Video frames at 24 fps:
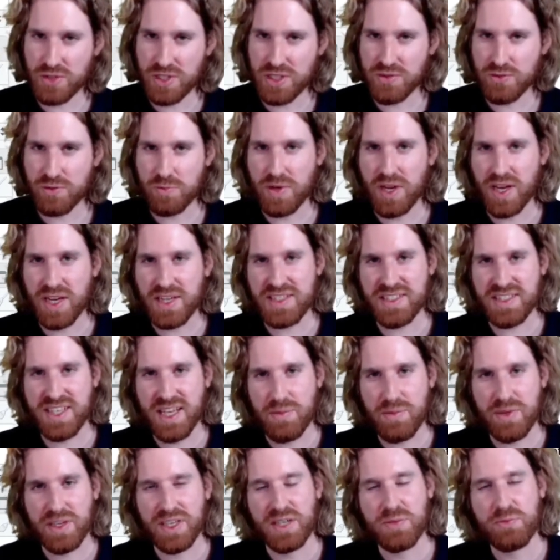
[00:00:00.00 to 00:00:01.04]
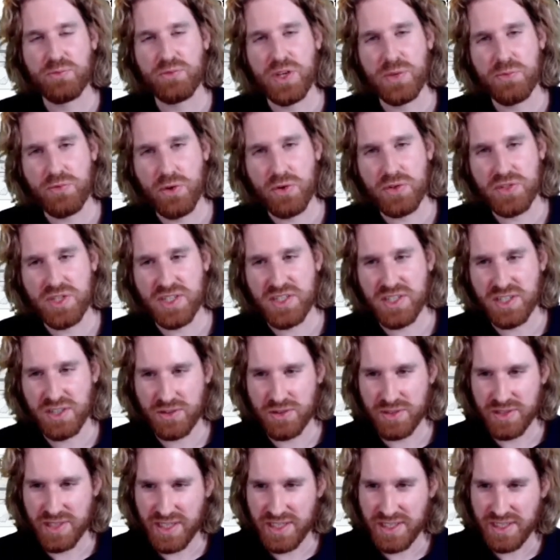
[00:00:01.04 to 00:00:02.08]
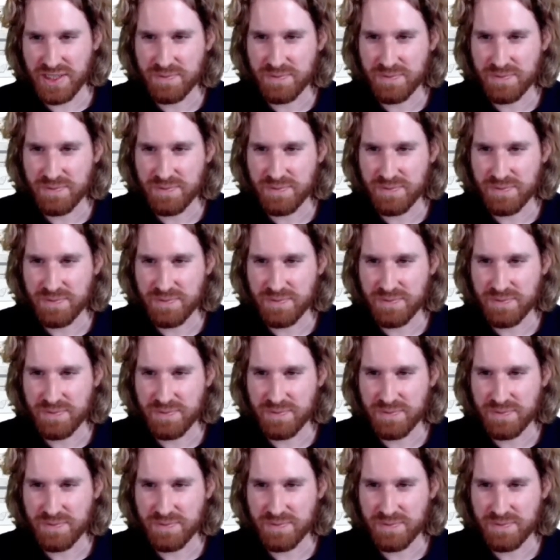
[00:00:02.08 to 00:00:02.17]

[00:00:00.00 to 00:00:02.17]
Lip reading: to apply stemming in pre-processing your data.